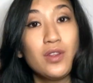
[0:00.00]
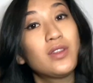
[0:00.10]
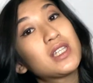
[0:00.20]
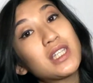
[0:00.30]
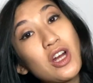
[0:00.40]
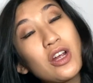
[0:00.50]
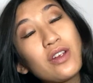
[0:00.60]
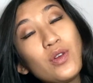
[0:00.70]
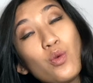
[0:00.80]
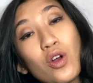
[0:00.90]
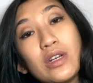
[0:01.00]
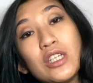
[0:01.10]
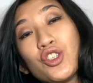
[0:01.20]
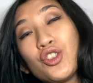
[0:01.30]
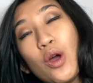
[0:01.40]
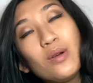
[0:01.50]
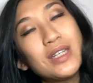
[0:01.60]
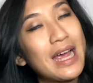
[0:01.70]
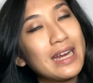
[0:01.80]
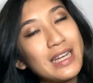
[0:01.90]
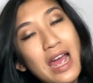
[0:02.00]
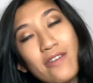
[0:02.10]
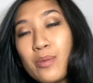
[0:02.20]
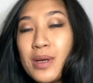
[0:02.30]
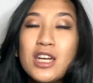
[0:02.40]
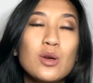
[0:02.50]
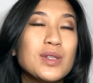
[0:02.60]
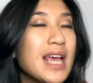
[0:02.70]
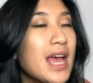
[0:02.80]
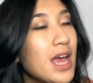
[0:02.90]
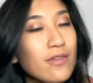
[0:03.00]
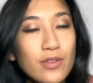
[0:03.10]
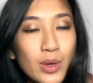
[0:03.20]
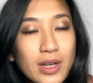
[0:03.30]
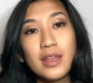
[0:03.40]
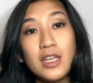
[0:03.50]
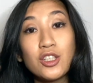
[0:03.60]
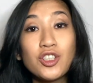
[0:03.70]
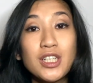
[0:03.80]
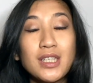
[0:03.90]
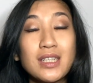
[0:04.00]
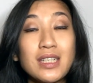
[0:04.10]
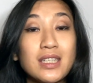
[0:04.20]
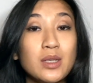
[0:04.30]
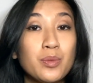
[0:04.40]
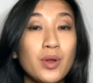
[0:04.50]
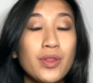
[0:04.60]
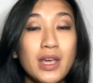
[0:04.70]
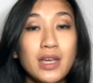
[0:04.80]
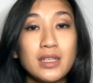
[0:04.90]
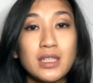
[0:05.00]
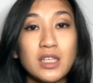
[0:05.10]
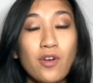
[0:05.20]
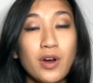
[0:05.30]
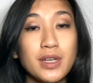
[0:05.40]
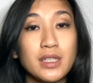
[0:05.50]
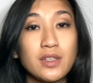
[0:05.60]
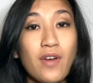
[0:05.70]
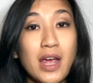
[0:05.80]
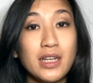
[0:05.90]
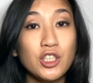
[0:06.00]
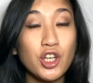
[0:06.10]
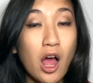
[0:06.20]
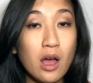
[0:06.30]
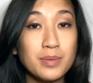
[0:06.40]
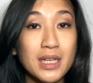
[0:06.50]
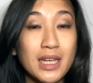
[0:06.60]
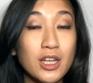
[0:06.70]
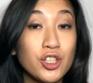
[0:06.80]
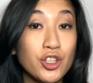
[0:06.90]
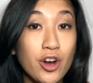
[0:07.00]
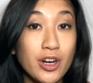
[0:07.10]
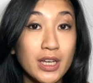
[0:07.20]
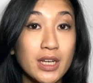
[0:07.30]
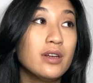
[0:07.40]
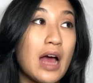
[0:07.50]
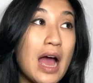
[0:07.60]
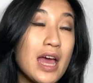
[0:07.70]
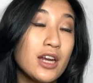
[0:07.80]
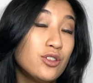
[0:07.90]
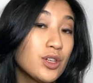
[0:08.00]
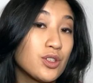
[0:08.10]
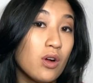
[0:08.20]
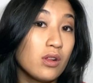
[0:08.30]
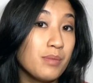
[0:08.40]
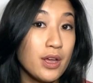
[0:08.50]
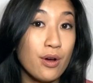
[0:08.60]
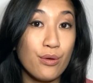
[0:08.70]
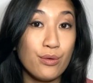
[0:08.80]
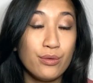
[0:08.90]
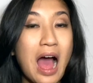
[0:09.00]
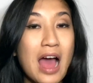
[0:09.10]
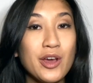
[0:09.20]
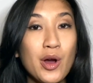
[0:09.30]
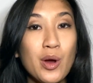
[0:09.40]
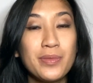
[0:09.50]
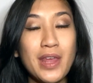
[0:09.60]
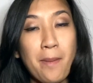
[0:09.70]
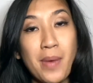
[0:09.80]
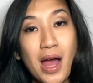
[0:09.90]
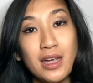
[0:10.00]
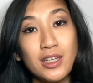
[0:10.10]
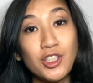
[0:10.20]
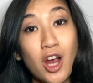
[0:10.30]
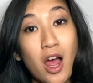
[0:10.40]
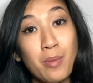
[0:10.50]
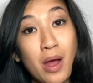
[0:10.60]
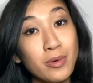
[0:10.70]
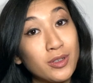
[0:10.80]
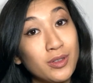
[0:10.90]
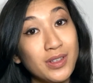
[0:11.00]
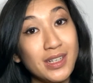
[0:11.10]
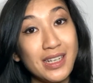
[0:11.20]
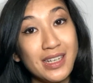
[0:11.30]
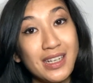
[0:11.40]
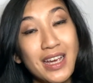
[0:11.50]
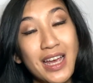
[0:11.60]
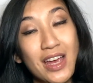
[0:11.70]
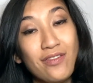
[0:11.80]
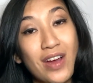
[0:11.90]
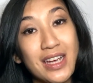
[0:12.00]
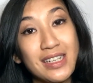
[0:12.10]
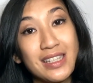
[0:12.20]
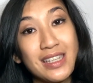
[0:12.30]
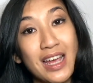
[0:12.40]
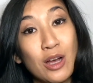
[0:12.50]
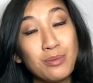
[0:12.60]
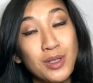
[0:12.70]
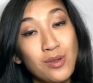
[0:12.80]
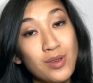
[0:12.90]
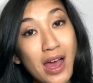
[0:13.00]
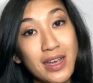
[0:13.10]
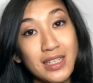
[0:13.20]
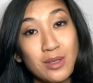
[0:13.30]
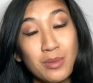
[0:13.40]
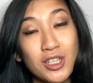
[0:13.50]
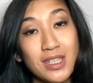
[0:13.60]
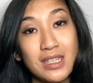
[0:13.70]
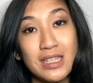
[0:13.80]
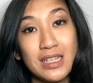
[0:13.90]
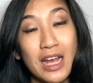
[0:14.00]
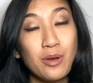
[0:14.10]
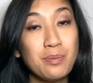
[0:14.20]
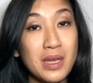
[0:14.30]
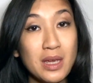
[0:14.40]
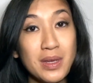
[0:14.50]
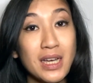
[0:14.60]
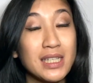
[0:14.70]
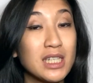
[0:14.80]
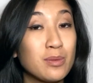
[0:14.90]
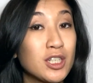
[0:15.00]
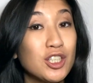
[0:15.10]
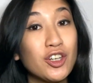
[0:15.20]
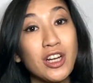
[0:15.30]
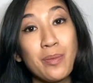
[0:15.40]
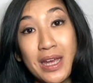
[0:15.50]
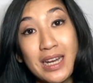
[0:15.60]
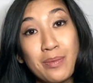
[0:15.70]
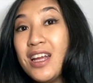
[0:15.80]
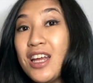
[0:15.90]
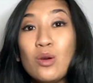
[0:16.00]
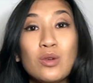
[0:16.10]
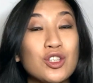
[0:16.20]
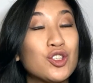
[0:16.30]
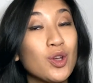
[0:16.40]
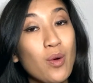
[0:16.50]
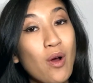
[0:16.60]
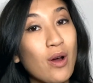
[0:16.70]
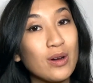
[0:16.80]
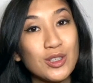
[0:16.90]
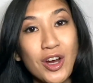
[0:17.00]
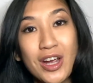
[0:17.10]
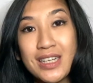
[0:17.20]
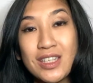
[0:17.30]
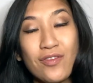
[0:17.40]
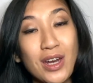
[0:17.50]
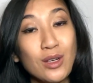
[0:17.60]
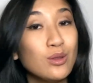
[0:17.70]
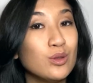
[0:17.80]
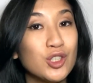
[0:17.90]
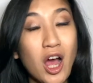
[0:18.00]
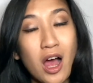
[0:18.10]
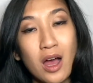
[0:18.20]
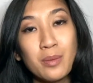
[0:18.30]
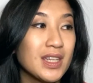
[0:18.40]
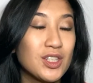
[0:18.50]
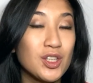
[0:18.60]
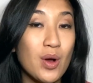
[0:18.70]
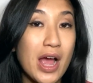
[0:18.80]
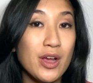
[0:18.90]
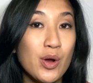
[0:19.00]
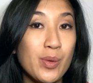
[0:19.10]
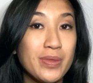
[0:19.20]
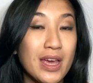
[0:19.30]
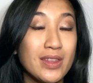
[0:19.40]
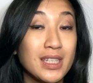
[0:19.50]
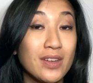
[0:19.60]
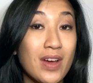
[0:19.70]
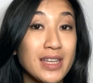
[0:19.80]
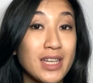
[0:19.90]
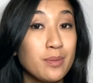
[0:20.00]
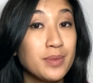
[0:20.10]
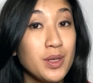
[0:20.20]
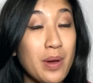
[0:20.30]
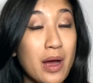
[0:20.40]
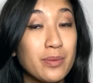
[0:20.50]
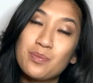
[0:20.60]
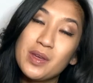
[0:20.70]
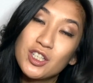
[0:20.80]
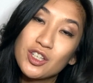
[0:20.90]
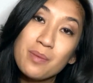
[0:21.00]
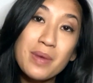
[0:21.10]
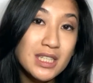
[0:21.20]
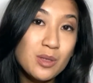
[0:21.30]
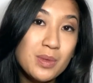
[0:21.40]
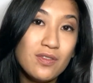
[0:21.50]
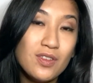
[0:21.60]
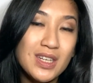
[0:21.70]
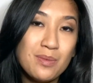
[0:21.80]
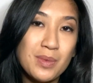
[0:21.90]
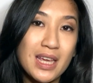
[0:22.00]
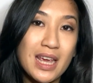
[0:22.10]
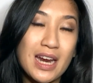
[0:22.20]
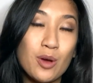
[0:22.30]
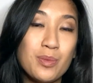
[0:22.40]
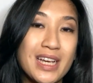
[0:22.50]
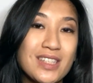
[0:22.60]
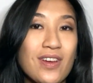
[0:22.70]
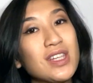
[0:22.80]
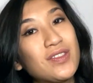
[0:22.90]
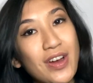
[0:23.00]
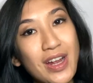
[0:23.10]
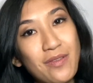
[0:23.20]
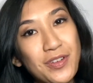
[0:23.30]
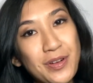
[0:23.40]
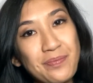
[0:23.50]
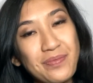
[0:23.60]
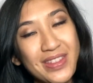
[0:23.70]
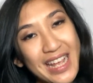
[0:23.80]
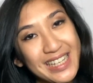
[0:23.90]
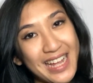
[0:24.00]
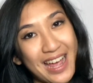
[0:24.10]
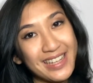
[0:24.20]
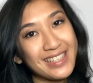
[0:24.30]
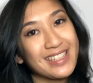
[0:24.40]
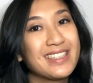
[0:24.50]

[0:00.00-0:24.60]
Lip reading: The sonography world is so tiny, everybody knows everyone. These are just simple things as far as finding jobs and getting started. I had to do this all on my own. I hope that my job opportunity advice helps you guys as much as it did help me, because especially during a pandemic, it was so hard trying to find a new job. So I hope that this advice helps you out. Be sure to message me if you need me, and I hope you guys found this very helpful. Thanks, guys.